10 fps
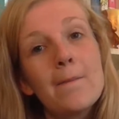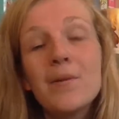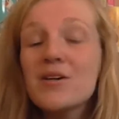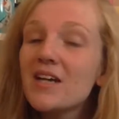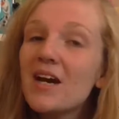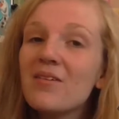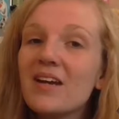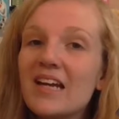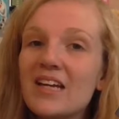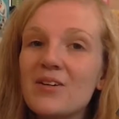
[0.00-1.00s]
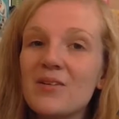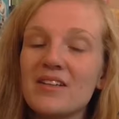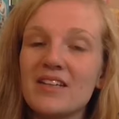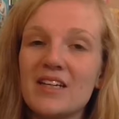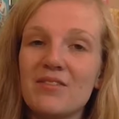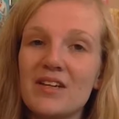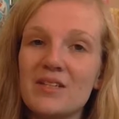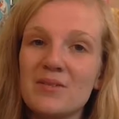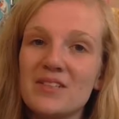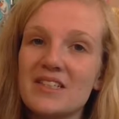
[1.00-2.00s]
But I will let you know what I think of
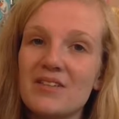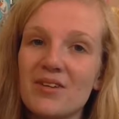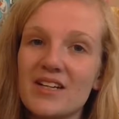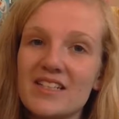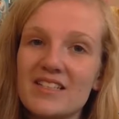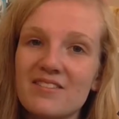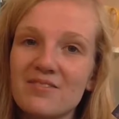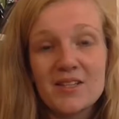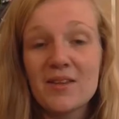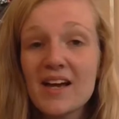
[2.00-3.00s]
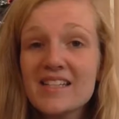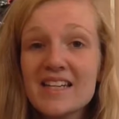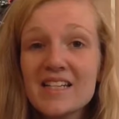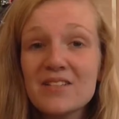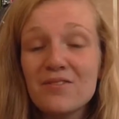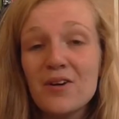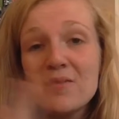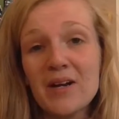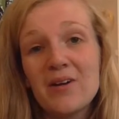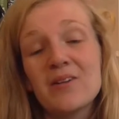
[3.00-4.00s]
it once I've read it. So that is it for
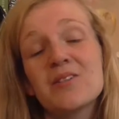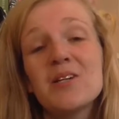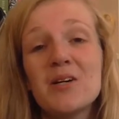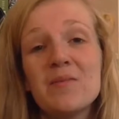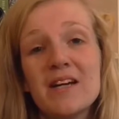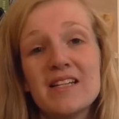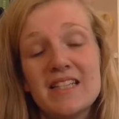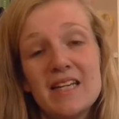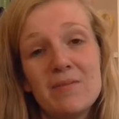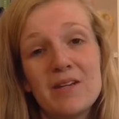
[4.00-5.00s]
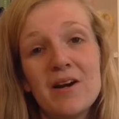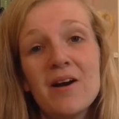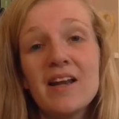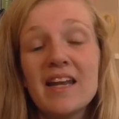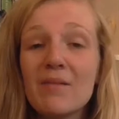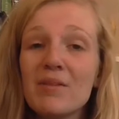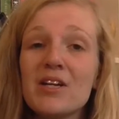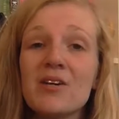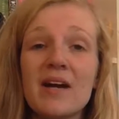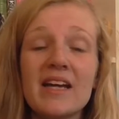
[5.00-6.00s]
my October TBR. Let me
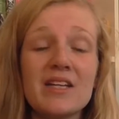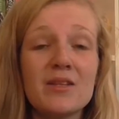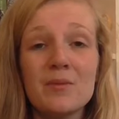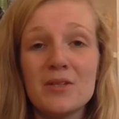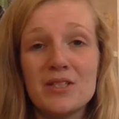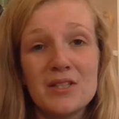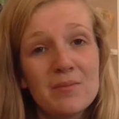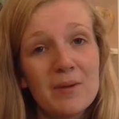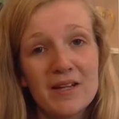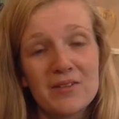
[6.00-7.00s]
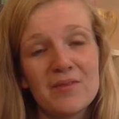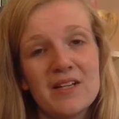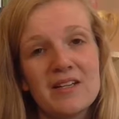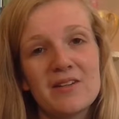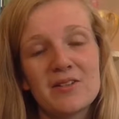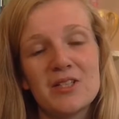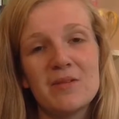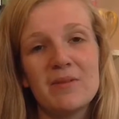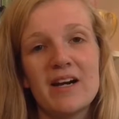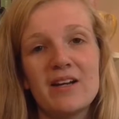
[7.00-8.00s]
know any of the books you plan on reading in
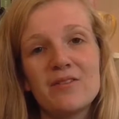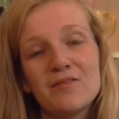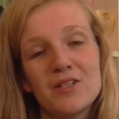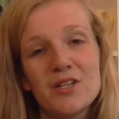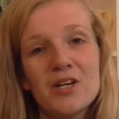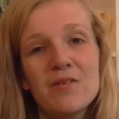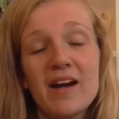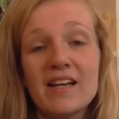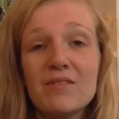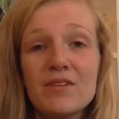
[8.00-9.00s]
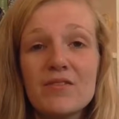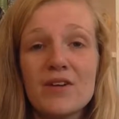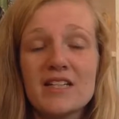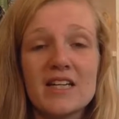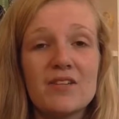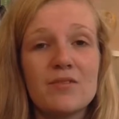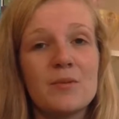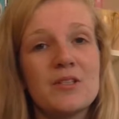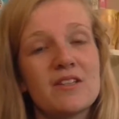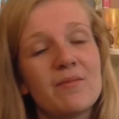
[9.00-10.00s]
October, I'd love to know. And if you've read any of the
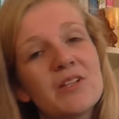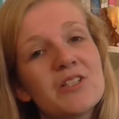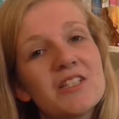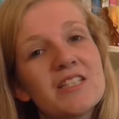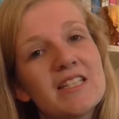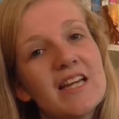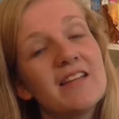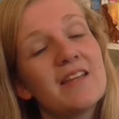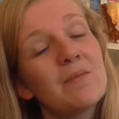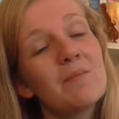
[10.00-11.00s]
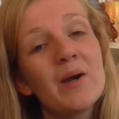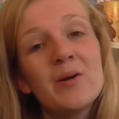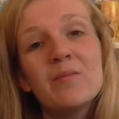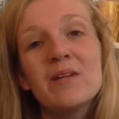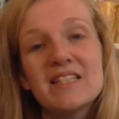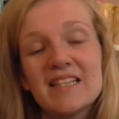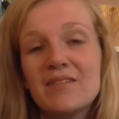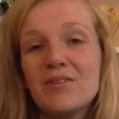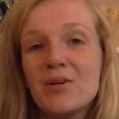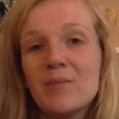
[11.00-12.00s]
books I've mentioned today, then by all means
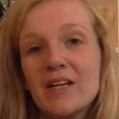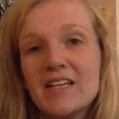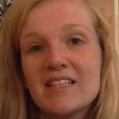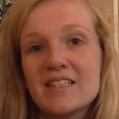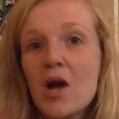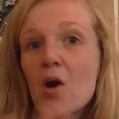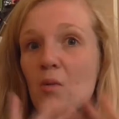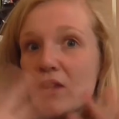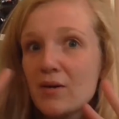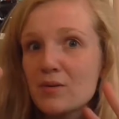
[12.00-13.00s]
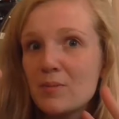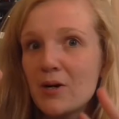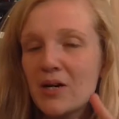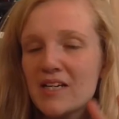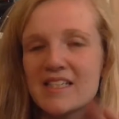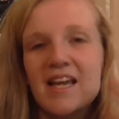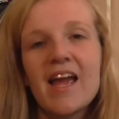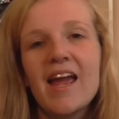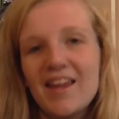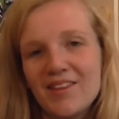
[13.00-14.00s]
leave your opinions without spoilers
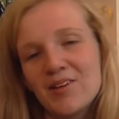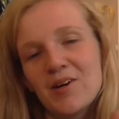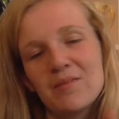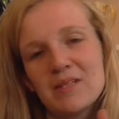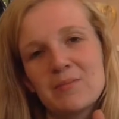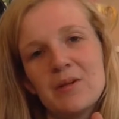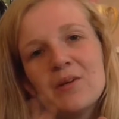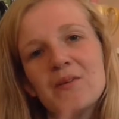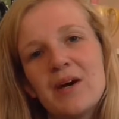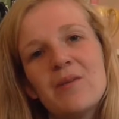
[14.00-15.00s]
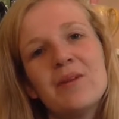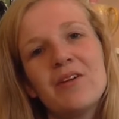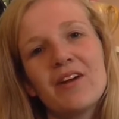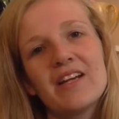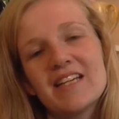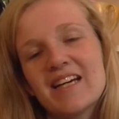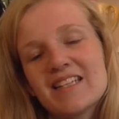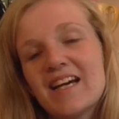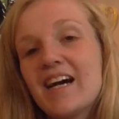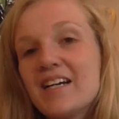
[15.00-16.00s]
in the comments below. That would be great,
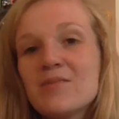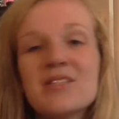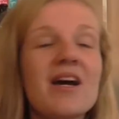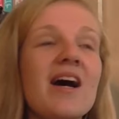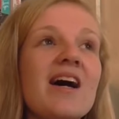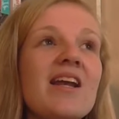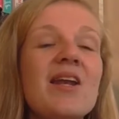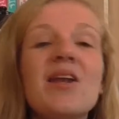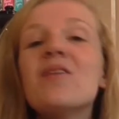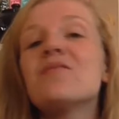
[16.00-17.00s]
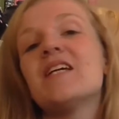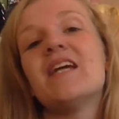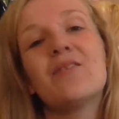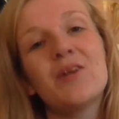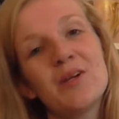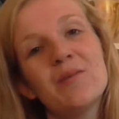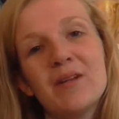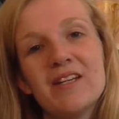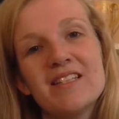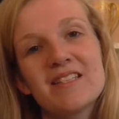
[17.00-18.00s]
as I would love to hear all your
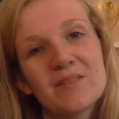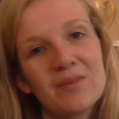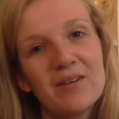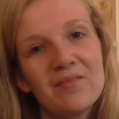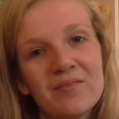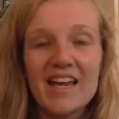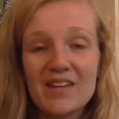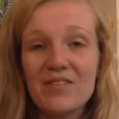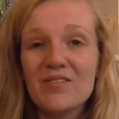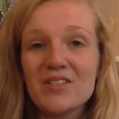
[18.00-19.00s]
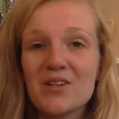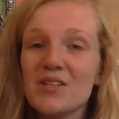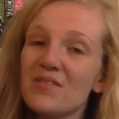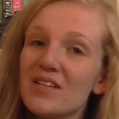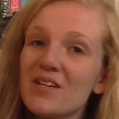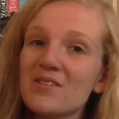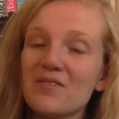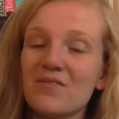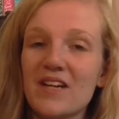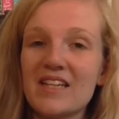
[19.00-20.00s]
opinions as well. If you've enjoyed the video,
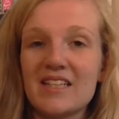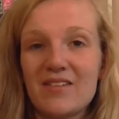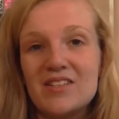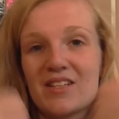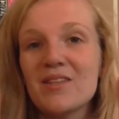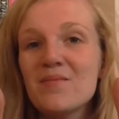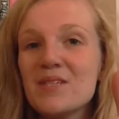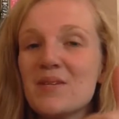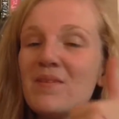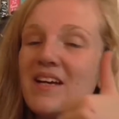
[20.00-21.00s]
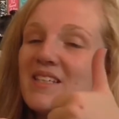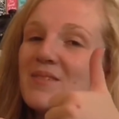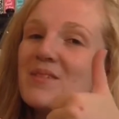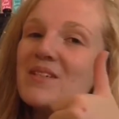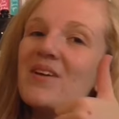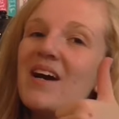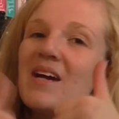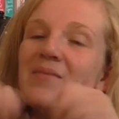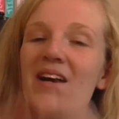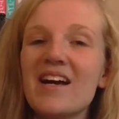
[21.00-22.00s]
don't forget to give it a thumbs up and
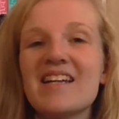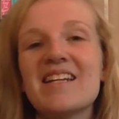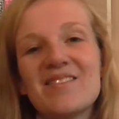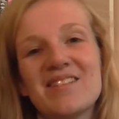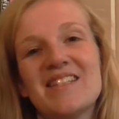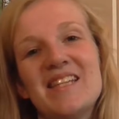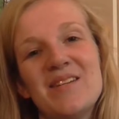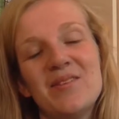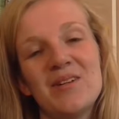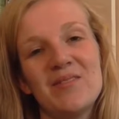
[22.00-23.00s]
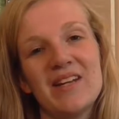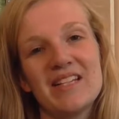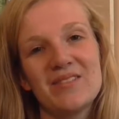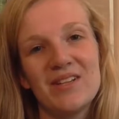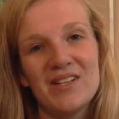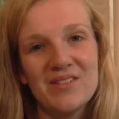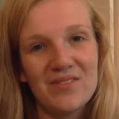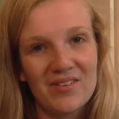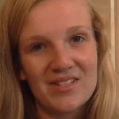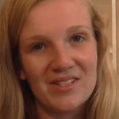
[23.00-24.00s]
subscribe, and I will see you all in my next video
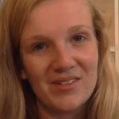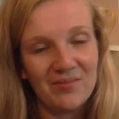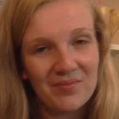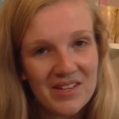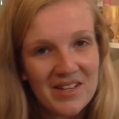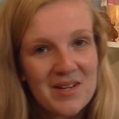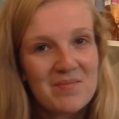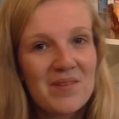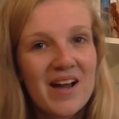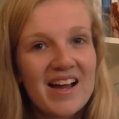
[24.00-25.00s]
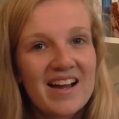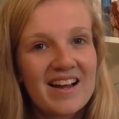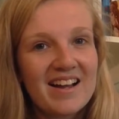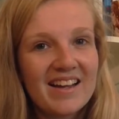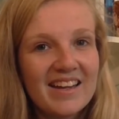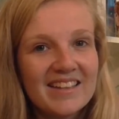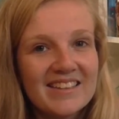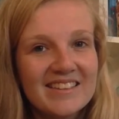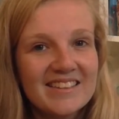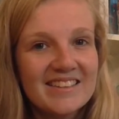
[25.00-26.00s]
very soon. Bye!